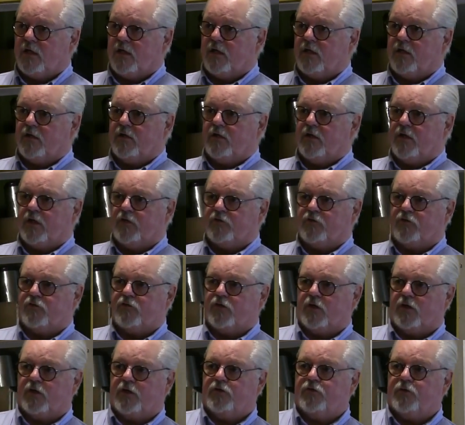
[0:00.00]
in
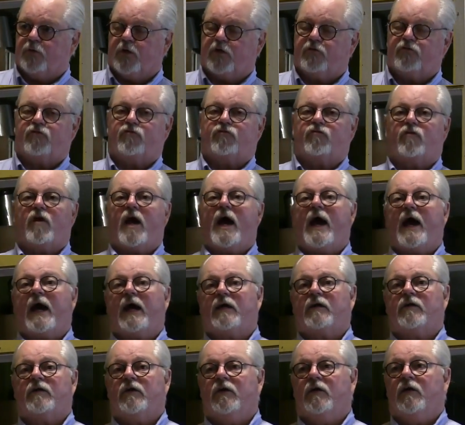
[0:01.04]
necessarily to
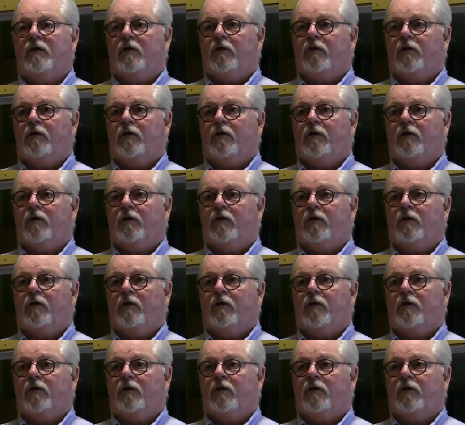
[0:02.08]
extract,